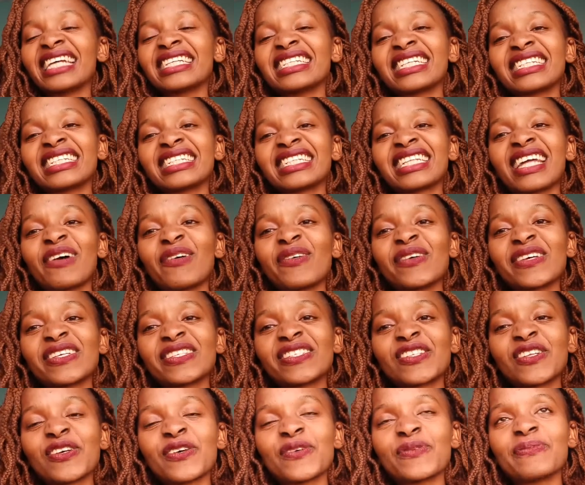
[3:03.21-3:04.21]
Mean, there was
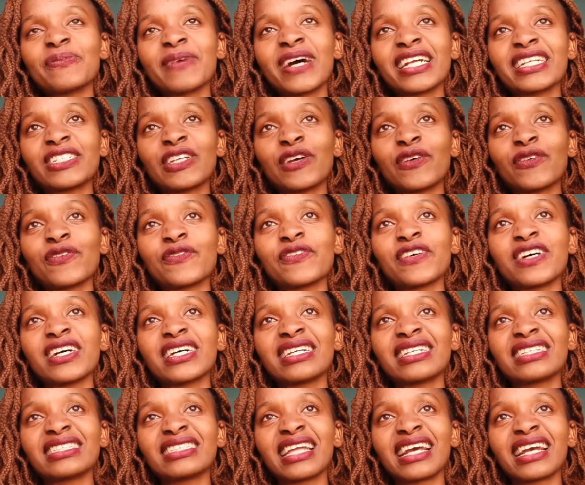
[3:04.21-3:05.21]
too much of
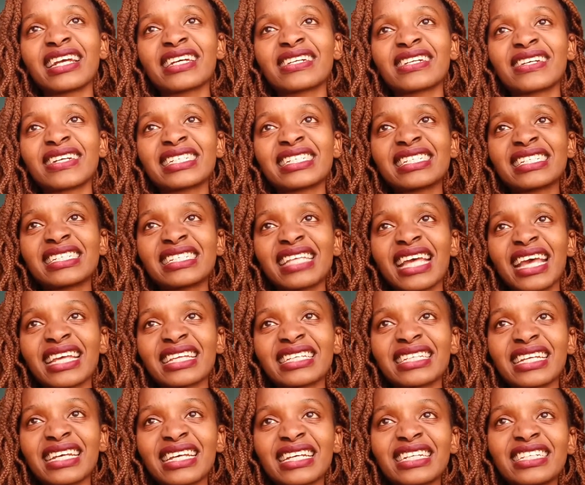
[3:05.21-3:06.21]
the
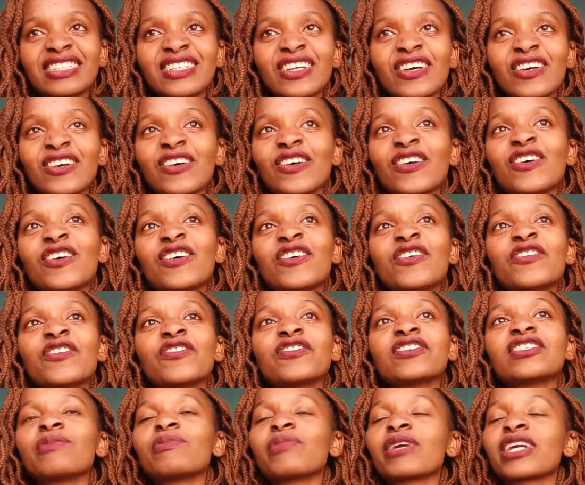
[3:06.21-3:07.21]
criticizing. No,
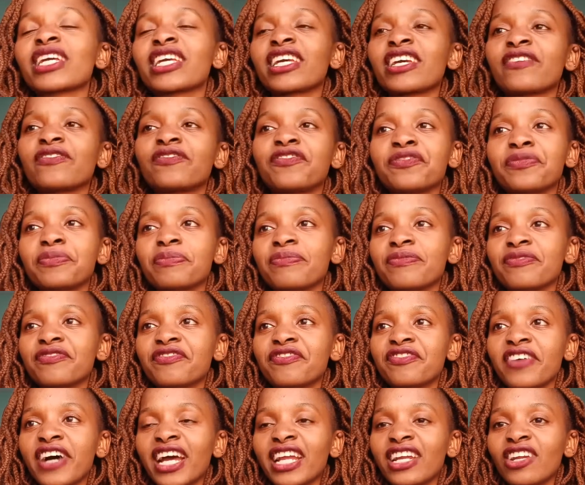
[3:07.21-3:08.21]
the making
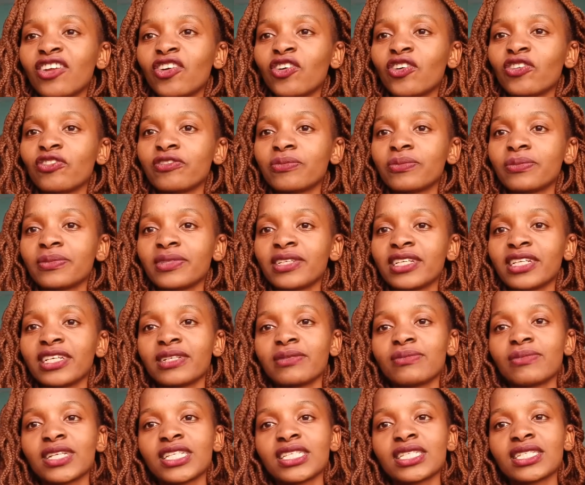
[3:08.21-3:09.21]
fun of me,
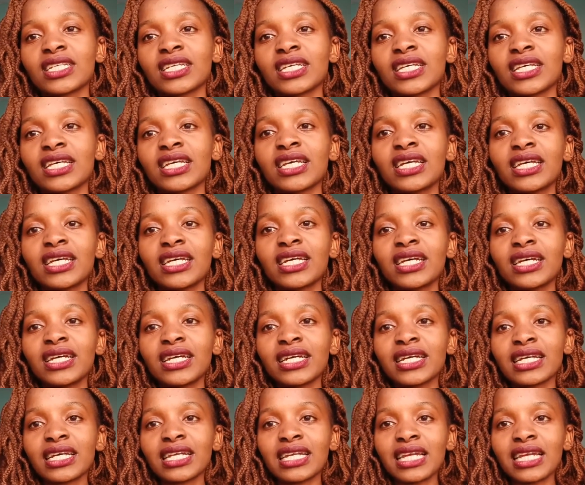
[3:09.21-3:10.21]
man. Say,
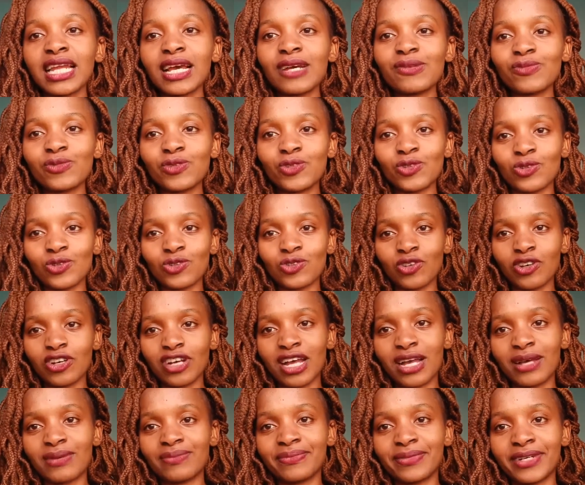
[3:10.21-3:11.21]
kila mtu
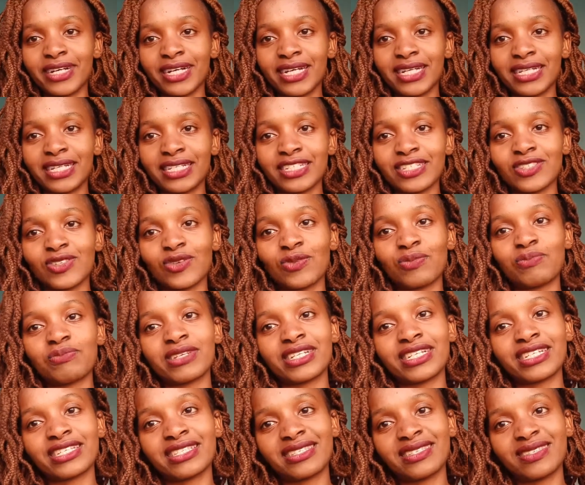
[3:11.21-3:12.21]
utoka mbali. So
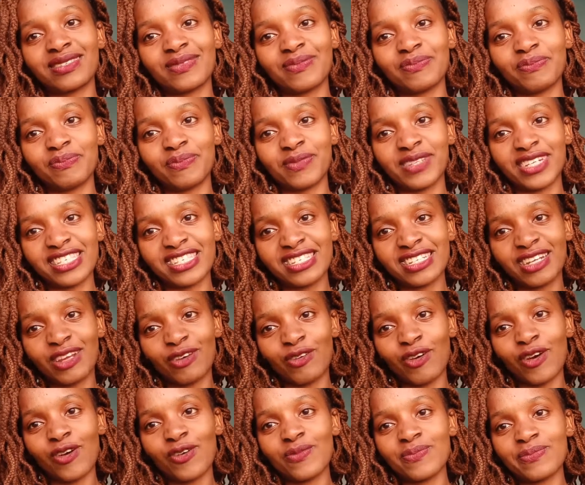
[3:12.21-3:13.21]
please
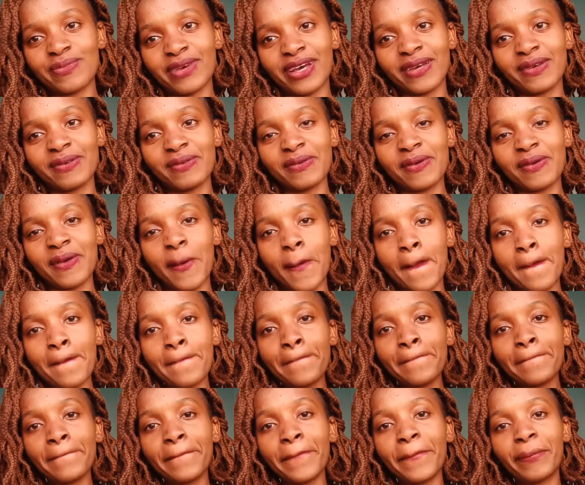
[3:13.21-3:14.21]
nawaomba.
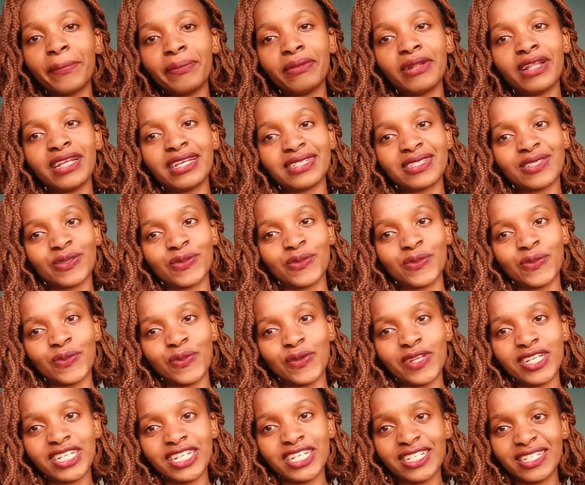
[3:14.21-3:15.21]
Please,
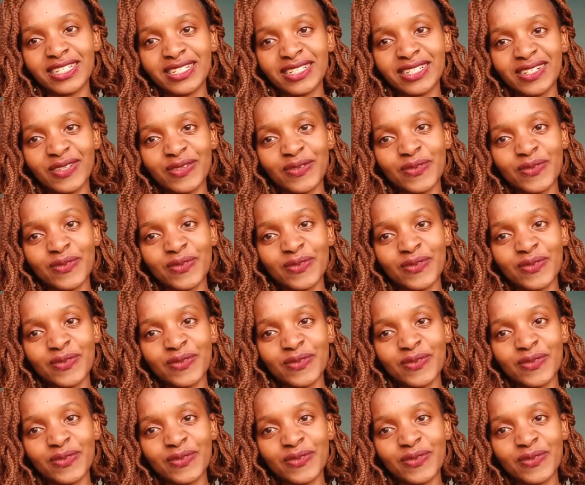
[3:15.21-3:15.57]
kweni.